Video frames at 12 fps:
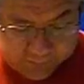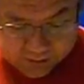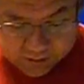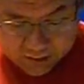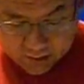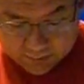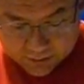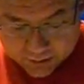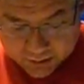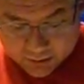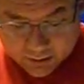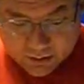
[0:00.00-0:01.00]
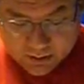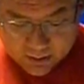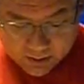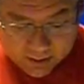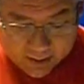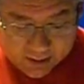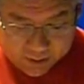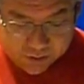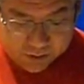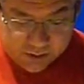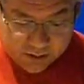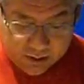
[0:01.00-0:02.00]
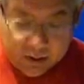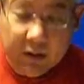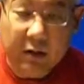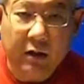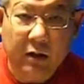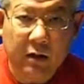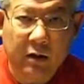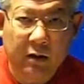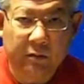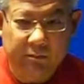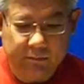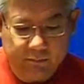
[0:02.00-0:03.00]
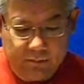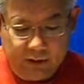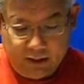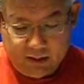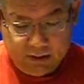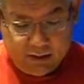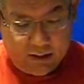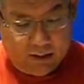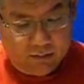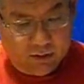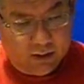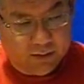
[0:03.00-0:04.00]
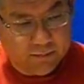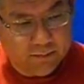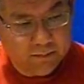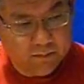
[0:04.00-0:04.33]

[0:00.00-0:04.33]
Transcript: the syllabus actually has an outline,